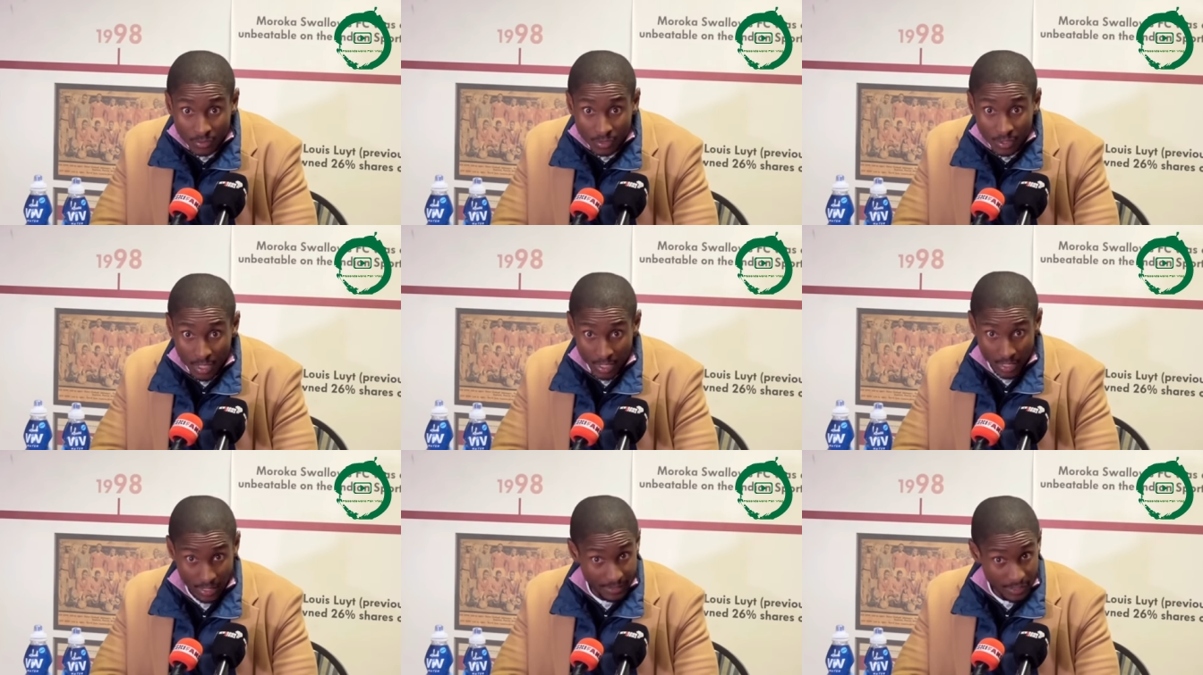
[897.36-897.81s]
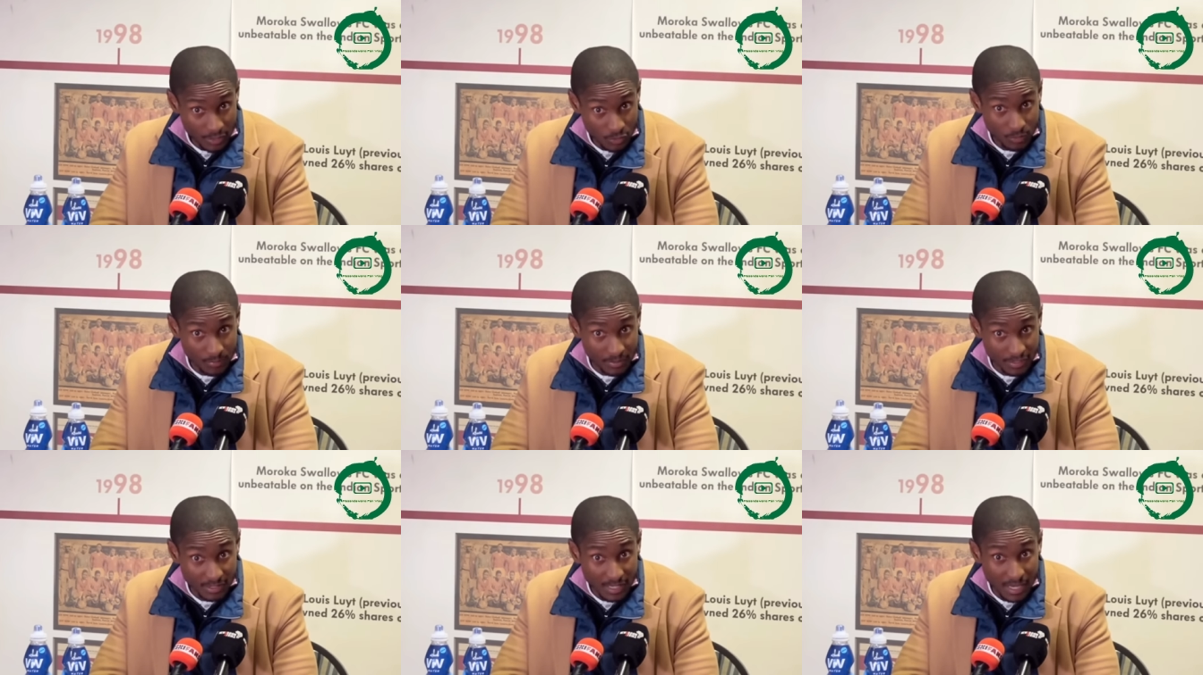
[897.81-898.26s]
And then you
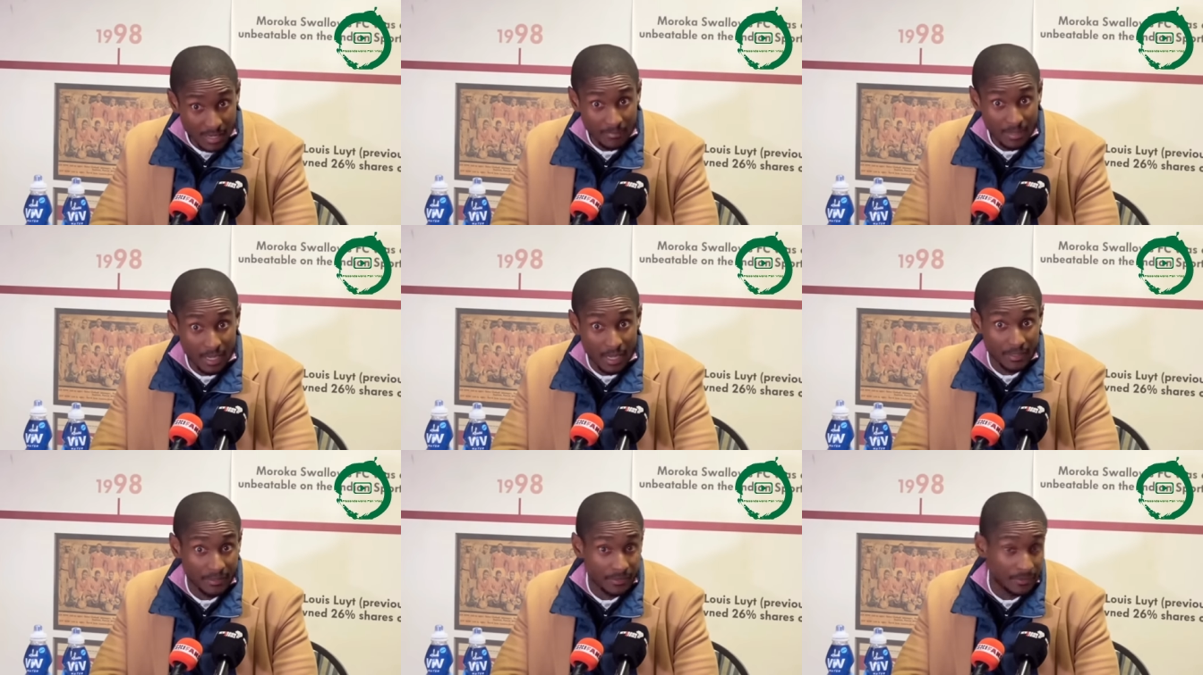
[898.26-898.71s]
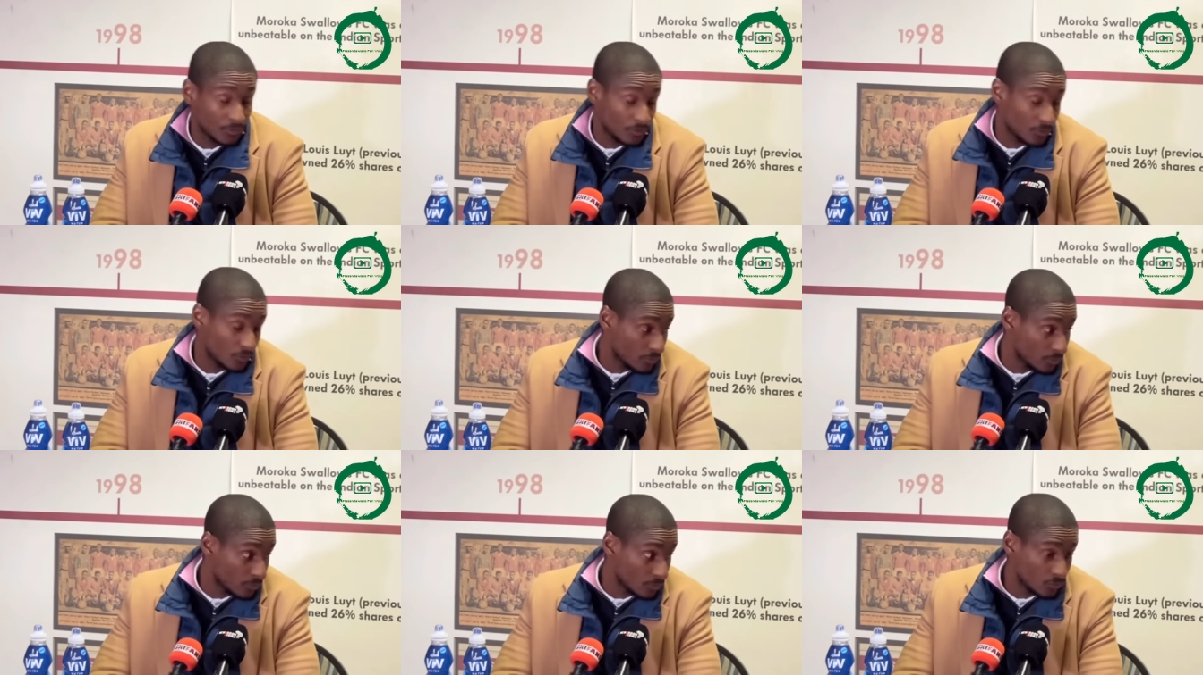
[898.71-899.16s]
must come and
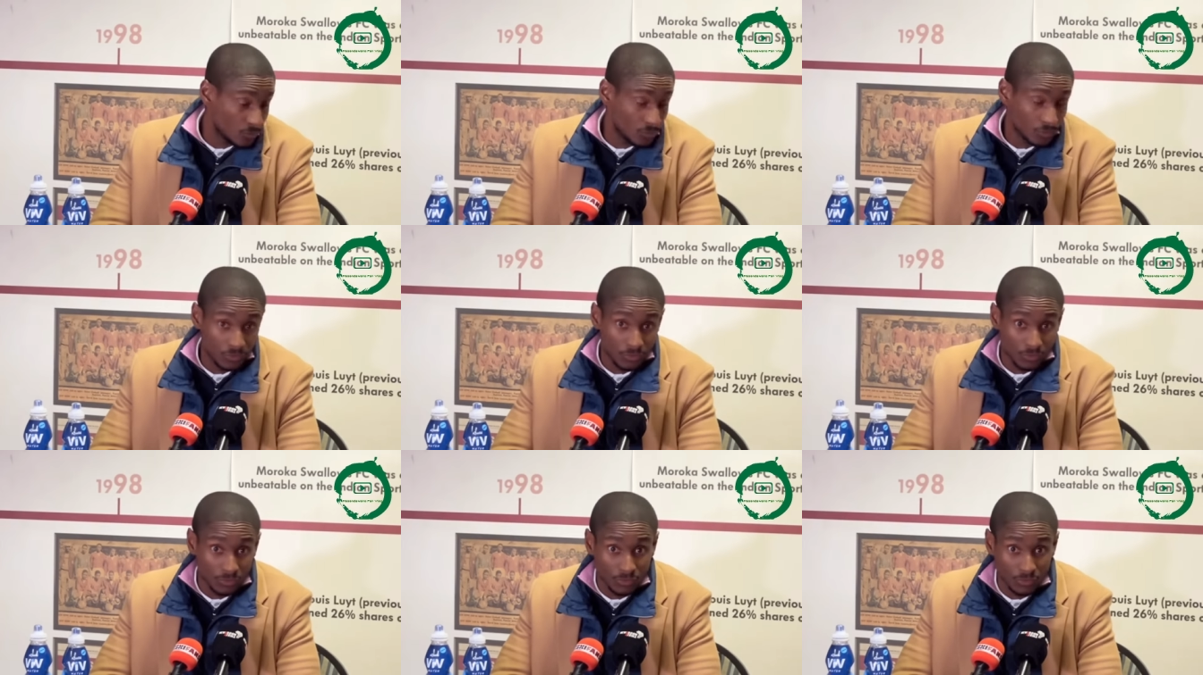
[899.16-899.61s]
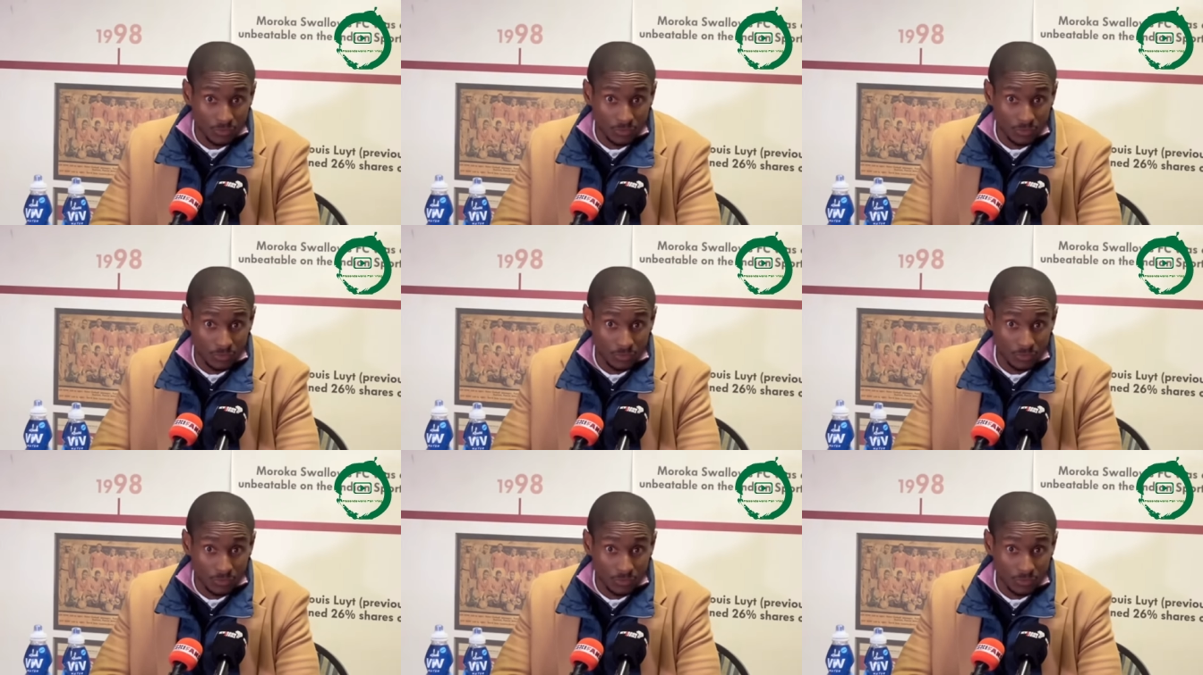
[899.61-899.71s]
you, you, you, you